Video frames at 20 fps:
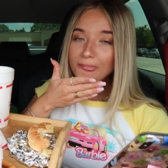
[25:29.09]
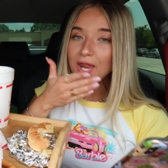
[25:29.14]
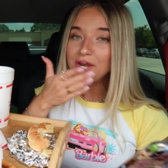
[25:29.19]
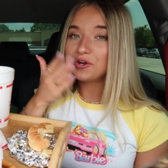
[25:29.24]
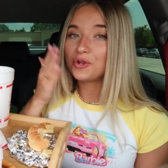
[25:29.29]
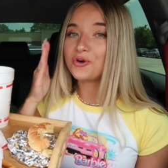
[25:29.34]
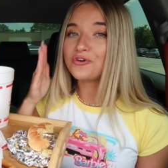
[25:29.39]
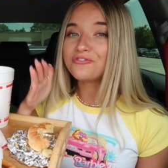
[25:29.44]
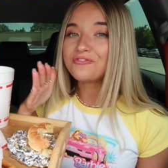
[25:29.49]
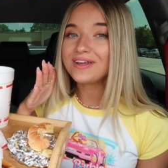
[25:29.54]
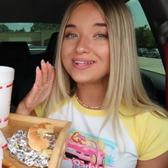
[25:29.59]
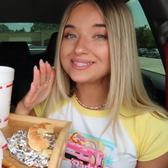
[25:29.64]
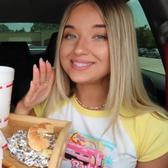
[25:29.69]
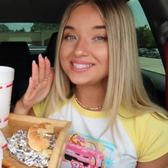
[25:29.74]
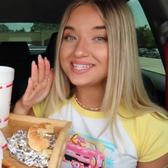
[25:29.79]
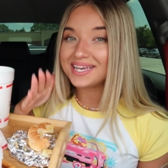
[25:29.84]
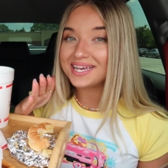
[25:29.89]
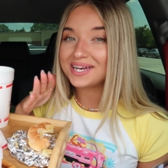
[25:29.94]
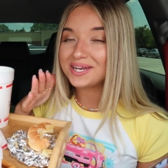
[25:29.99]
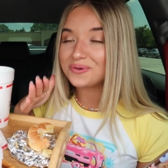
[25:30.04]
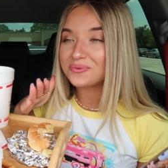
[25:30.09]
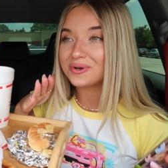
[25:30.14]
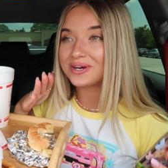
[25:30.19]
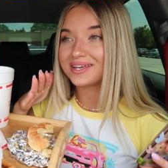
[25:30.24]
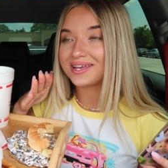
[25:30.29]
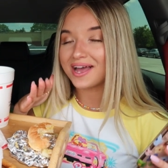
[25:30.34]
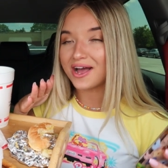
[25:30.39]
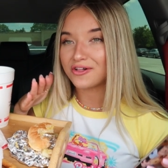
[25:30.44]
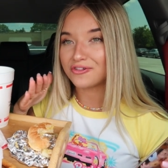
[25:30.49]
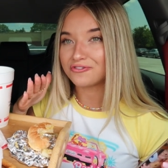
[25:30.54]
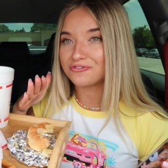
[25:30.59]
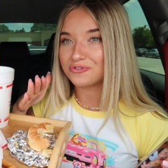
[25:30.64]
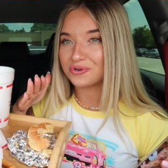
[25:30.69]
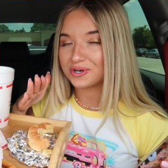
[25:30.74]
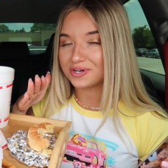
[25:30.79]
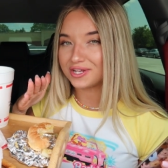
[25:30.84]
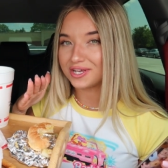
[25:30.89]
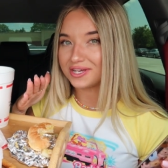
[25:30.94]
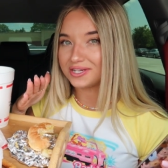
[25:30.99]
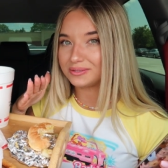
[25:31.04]
No offense to anyone in
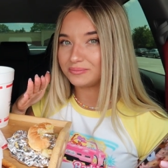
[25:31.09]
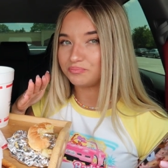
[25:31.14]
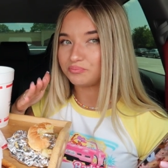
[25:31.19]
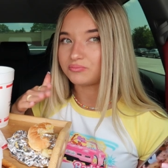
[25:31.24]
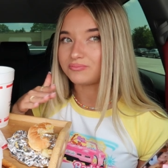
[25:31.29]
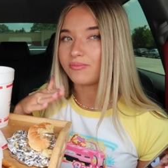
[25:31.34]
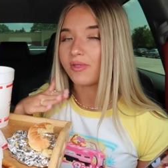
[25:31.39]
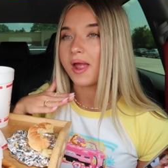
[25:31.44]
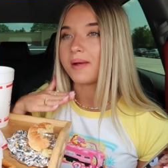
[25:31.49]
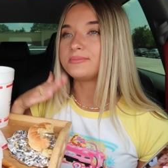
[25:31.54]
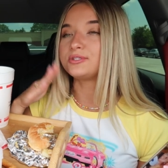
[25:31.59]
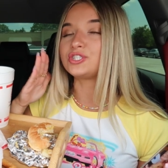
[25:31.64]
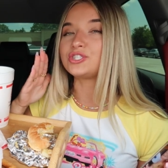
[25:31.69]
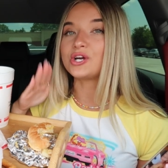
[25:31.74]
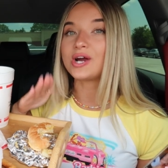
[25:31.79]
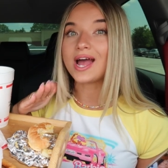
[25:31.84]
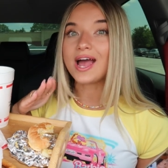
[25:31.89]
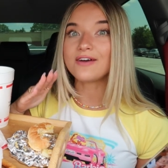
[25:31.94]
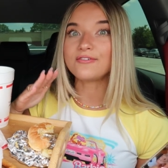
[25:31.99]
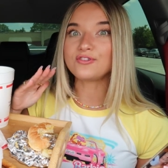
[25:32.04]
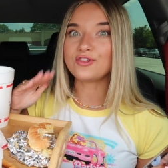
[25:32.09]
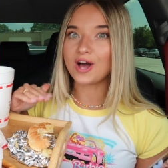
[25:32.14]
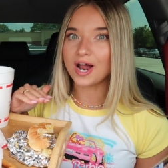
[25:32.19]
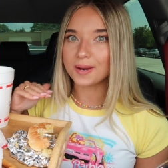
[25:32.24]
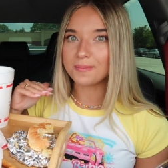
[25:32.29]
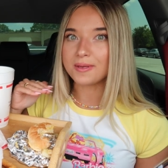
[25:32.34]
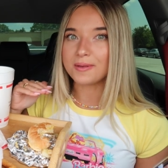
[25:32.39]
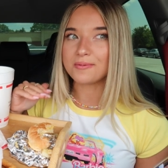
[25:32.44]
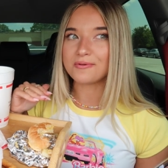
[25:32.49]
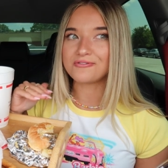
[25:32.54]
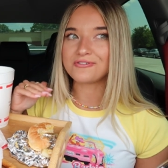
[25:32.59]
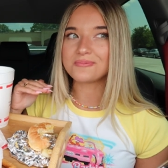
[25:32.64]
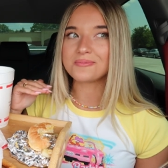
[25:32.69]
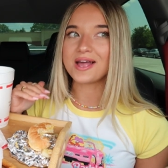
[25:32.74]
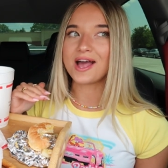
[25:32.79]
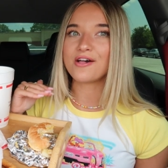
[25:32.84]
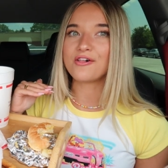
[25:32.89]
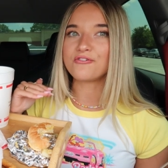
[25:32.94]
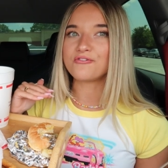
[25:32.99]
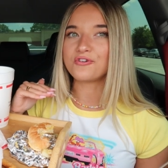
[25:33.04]
California. I'm sure I have a lot of people from
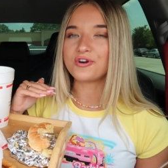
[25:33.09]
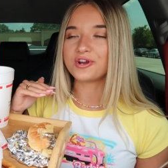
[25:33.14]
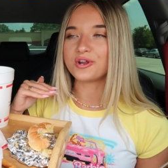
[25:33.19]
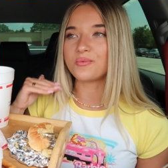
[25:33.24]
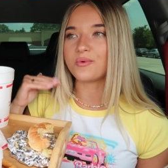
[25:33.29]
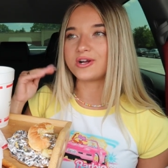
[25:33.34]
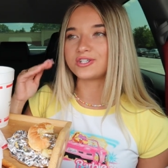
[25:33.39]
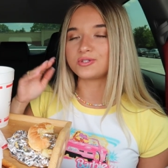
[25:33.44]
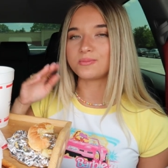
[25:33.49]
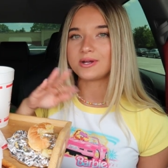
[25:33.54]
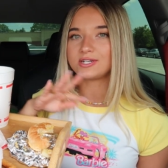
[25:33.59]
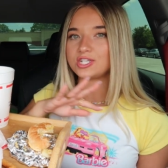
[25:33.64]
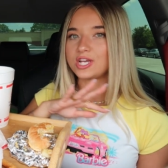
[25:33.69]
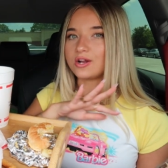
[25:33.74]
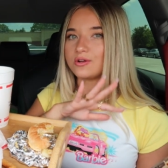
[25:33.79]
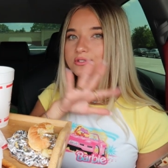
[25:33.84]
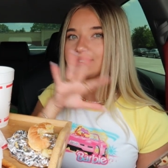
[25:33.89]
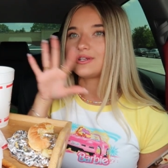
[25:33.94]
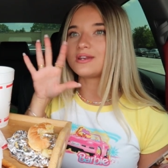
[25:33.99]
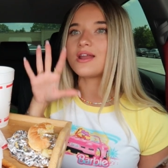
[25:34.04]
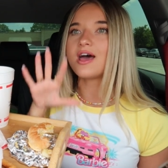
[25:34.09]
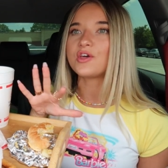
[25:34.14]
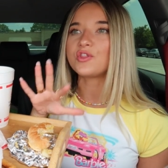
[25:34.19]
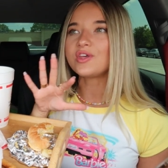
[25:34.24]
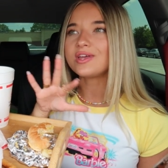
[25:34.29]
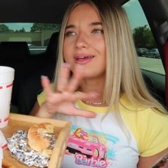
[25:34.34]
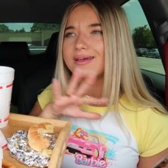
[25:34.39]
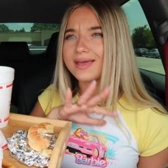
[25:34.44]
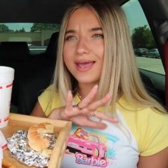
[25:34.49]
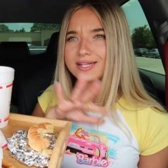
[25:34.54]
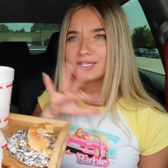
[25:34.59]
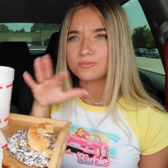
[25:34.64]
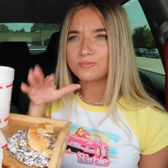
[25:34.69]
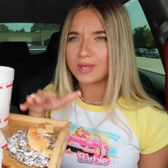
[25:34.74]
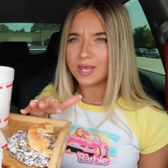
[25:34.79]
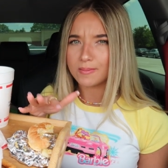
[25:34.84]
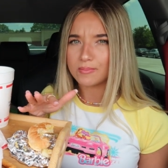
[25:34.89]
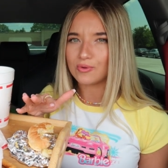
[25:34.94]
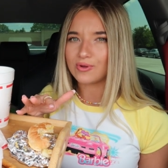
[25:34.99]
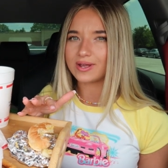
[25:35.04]
California watching my channels. Nothing against
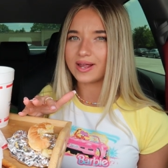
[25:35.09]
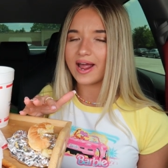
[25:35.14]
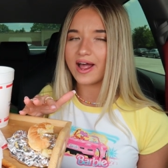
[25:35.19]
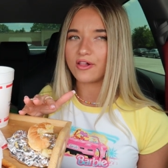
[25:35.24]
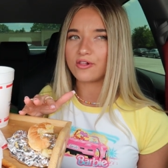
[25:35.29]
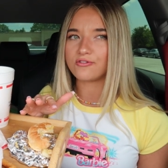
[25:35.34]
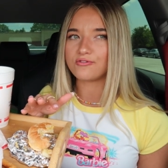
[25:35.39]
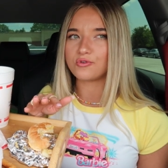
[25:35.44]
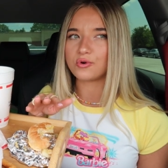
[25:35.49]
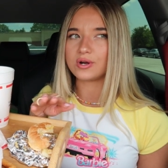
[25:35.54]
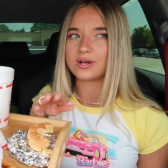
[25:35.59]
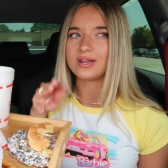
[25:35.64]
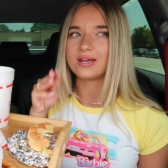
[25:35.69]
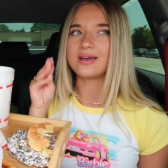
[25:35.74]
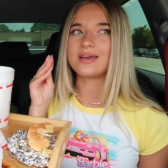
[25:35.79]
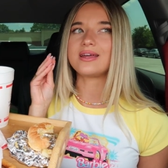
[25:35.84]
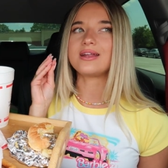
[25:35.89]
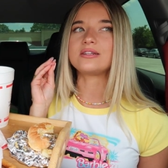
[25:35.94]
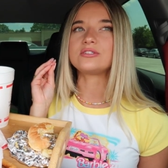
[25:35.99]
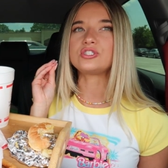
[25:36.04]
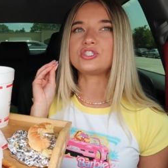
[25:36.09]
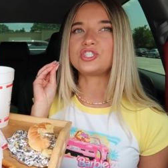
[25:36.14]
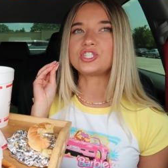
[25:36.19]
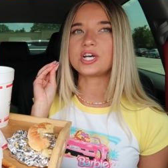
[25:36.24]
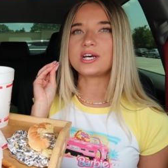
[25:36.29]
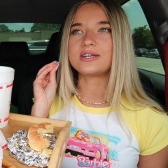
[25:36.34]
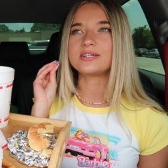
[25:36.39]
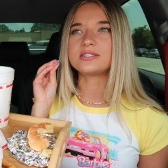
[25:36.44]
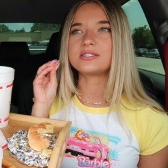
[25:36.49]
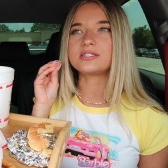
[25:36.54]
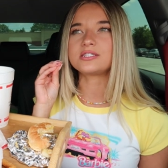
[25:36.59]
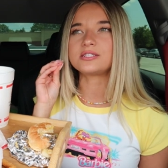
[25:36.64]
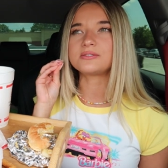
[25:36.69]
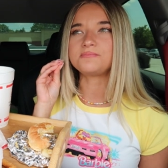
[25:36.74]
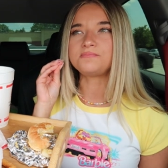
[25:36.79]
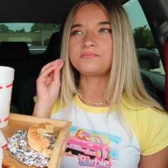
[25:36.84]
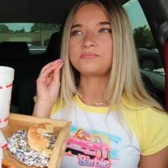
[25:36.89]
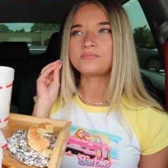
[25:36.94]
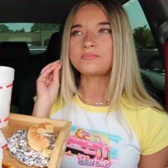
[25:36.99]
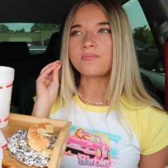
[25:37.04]
people in California. It's just
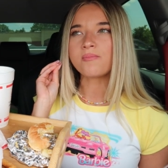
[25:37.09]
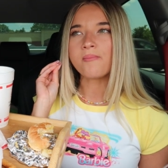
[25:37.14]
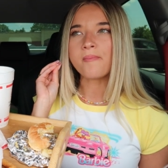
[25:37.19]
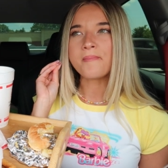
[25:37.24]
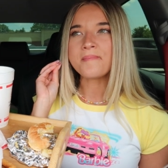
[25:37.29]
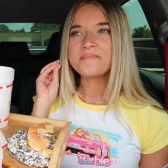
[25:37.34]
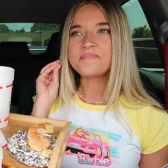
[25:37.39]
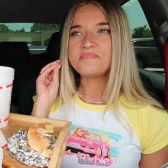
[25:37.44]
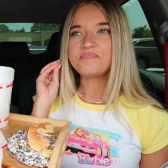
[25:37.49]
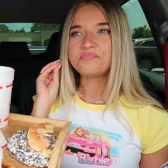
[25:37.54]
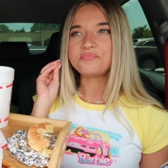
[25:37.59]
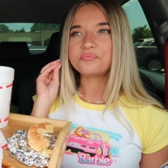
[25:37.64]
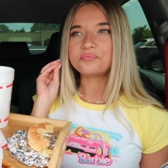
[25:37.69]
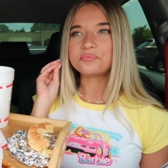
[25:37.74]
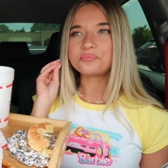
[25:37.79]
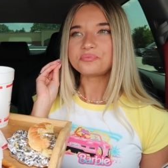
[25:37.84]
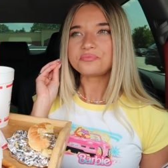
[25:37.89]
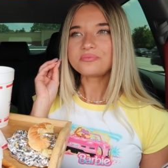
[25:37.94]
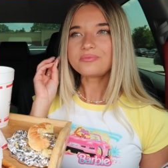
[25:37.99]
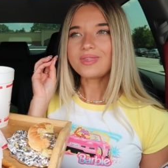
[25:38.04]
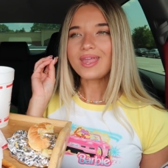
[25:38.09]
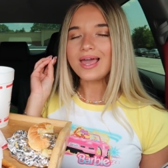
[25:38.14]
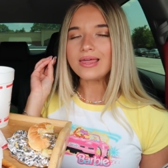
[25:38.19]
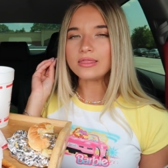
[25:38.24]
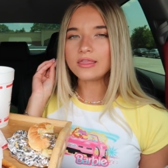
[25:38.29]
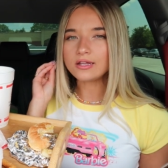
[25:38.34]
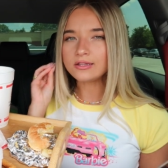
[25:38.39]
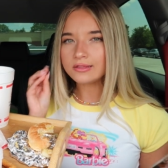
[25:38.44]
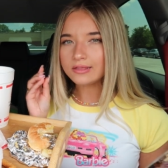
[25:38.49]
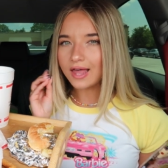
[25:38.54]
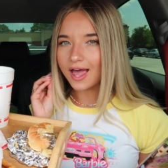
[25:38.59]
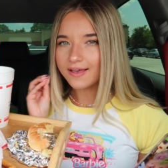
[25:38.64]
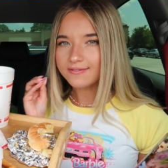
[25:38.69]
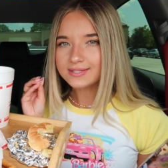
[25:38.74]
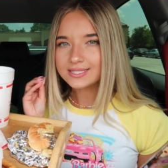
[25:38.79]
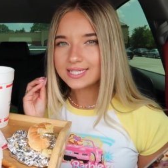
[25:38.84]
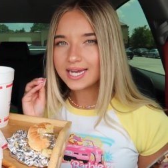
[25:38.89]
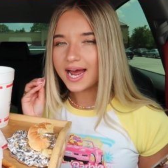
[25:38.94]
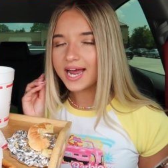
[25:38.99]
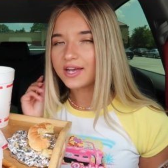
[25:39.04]
the
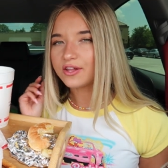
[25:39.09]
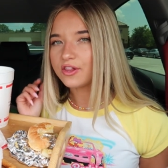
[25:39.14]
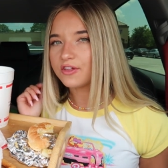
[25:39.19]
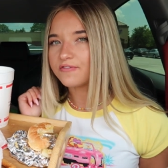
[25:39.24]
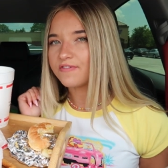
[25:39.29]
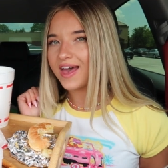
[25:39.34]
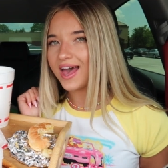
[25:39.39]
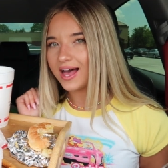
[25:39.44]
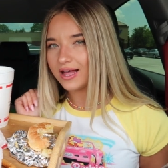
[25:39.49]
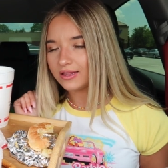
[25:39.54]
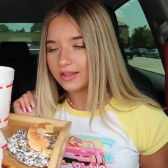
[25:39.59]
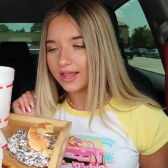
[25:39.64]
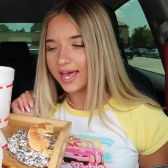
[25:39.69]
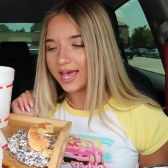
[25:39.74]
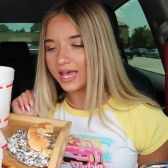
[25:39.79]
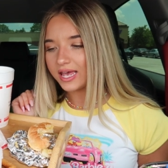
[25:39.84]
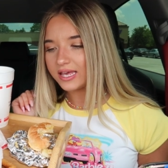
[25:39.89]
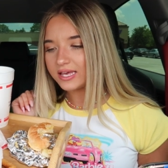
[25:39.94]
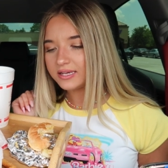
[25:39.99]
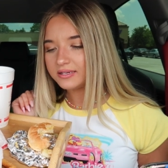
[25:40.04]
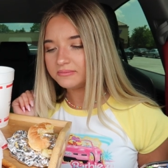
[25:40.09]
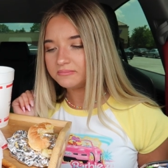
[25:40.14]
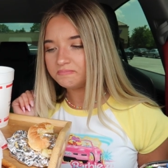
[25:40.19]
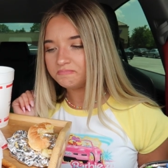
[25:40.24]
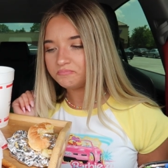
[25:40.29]
lifestyle of LA.